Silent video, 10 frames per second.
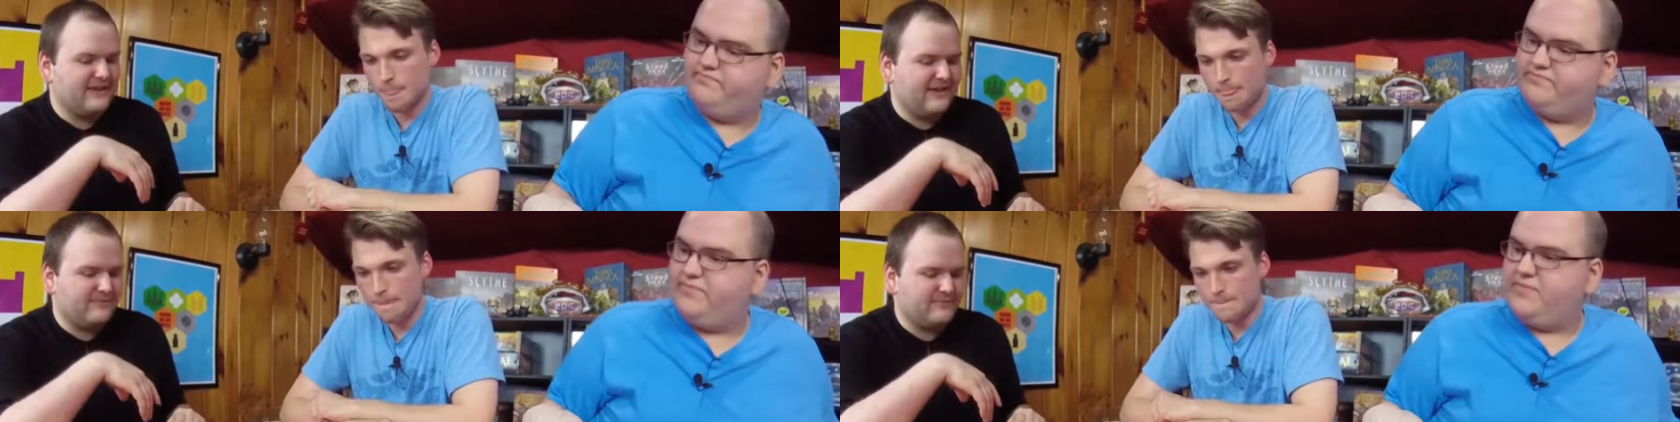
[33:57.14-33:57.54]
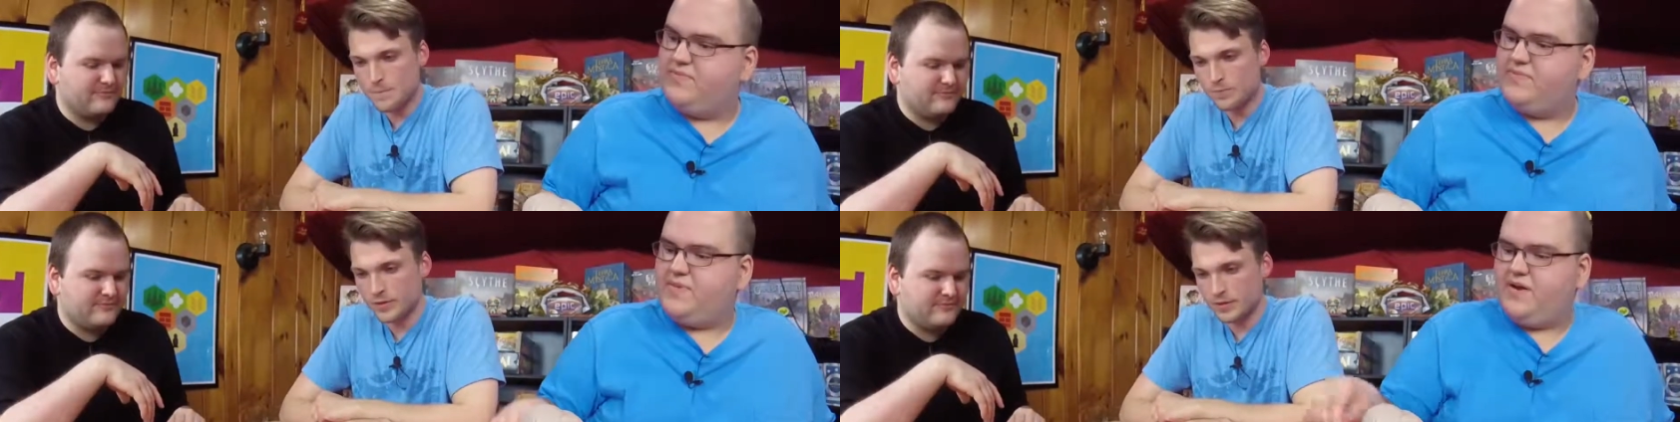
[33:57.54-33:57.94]
Speaker 1: game.
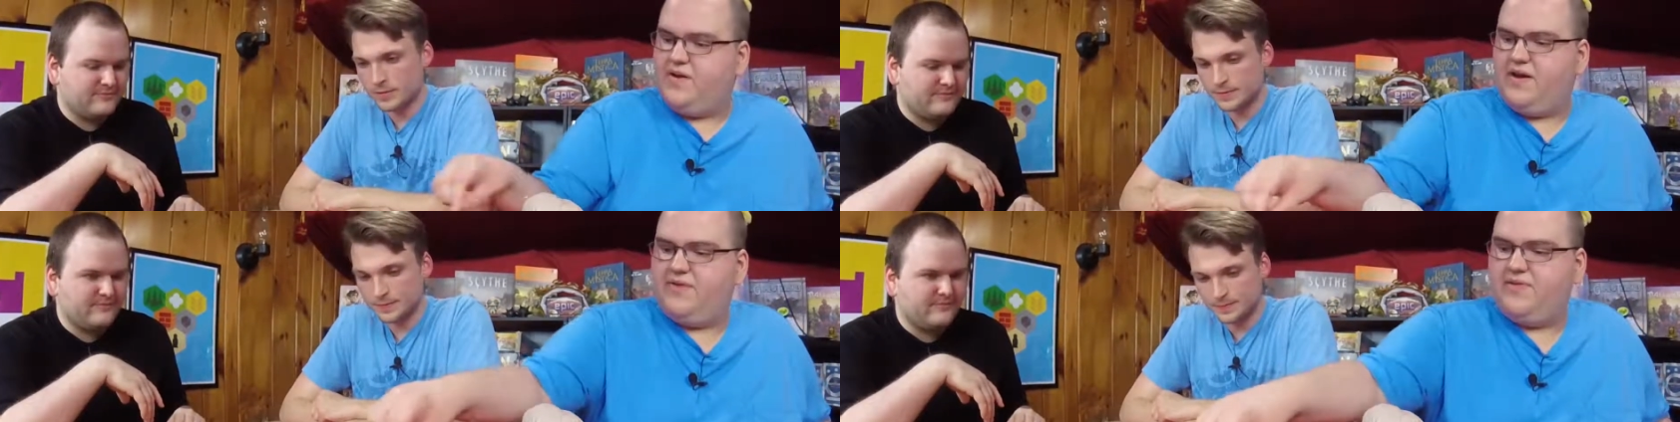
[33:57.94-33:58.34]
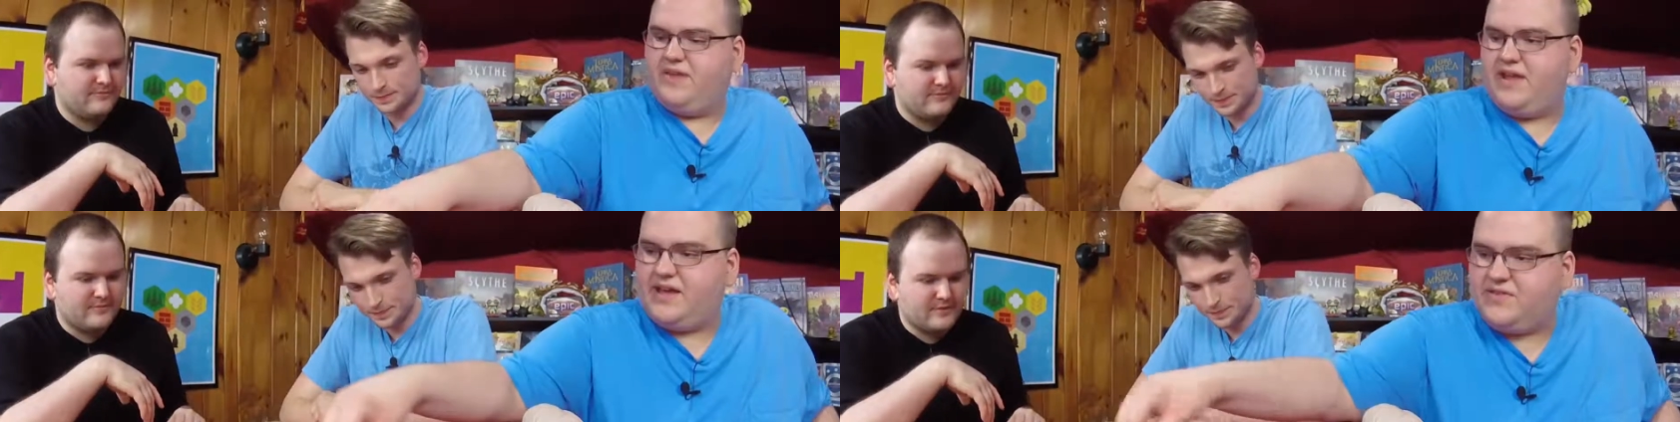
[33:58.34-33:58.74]
All right, well
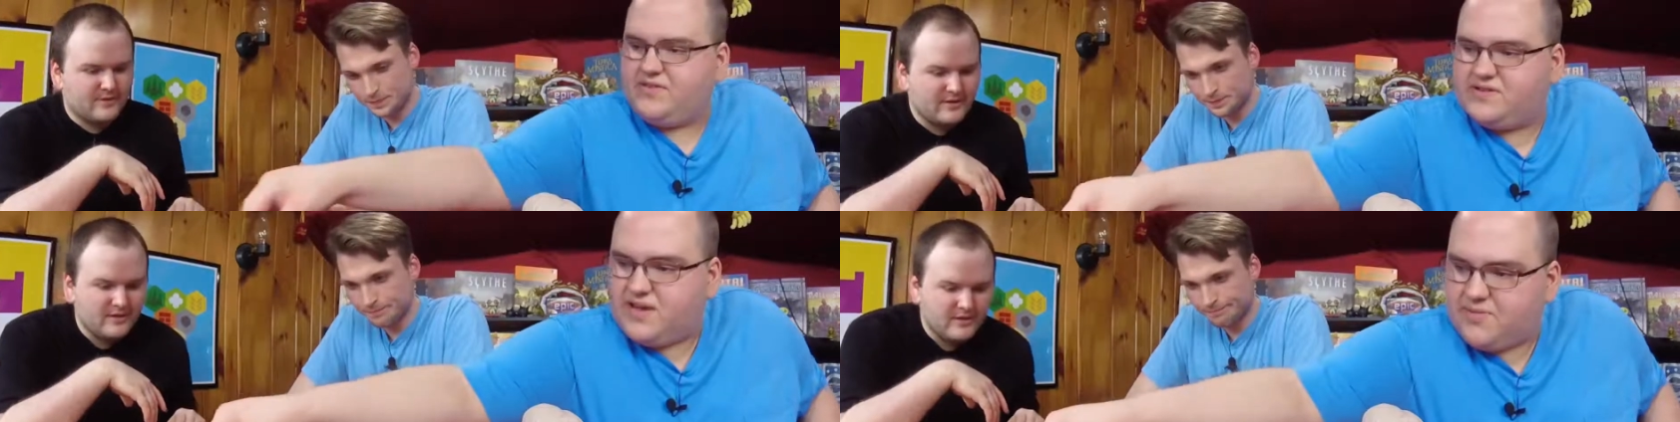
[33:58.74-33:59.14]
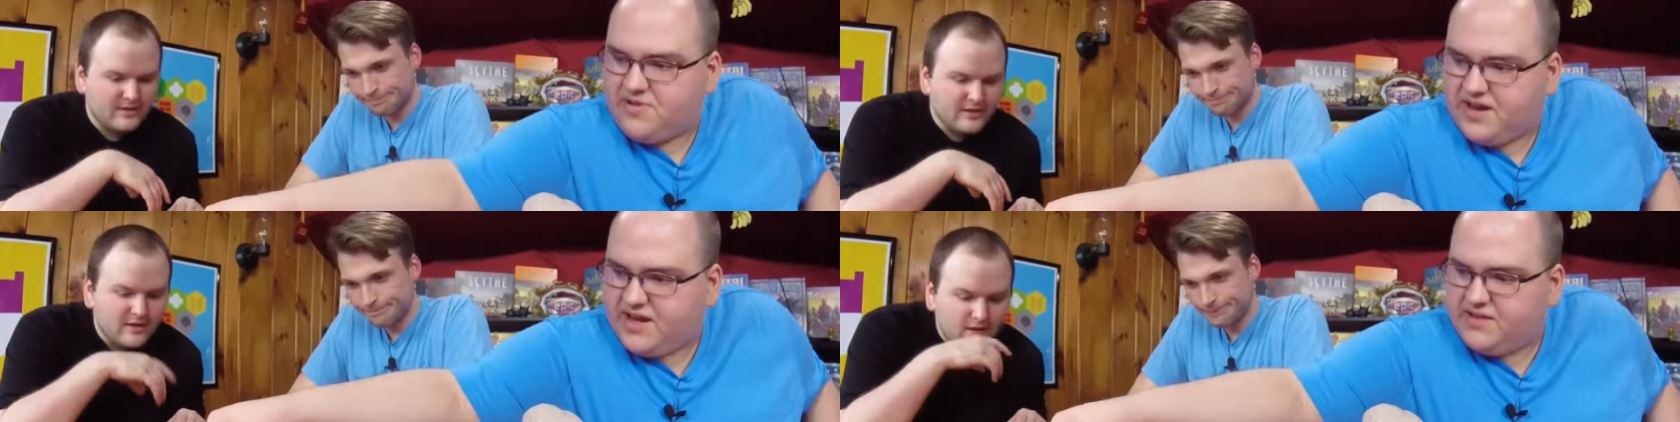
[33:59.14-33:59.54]
then I guess I'll just
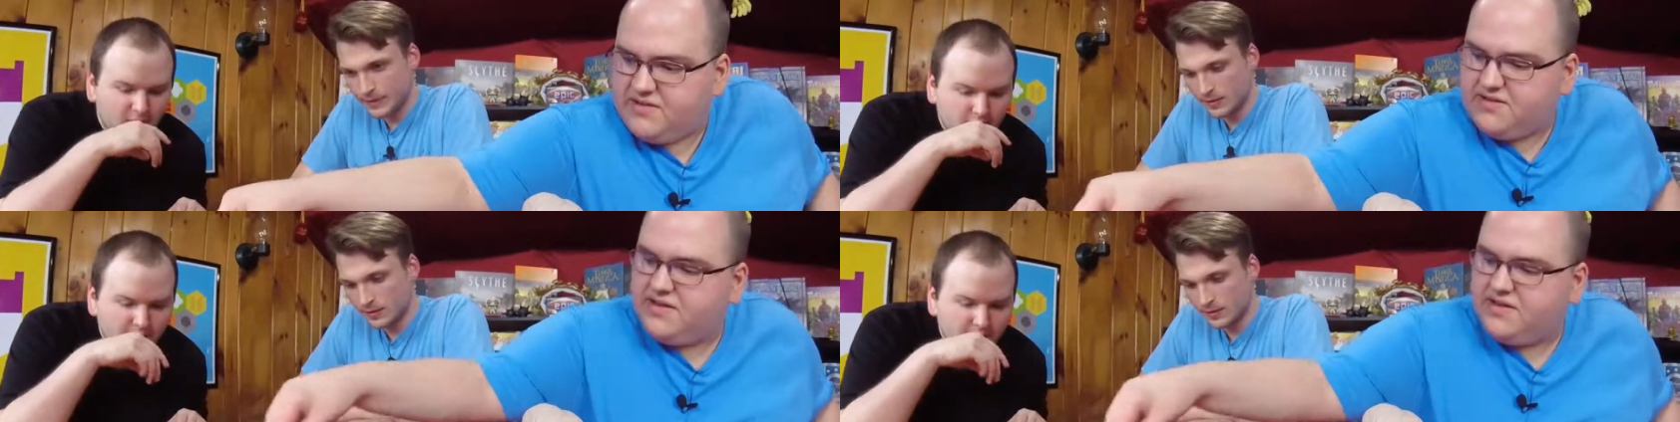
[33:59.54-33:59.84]
upgrade.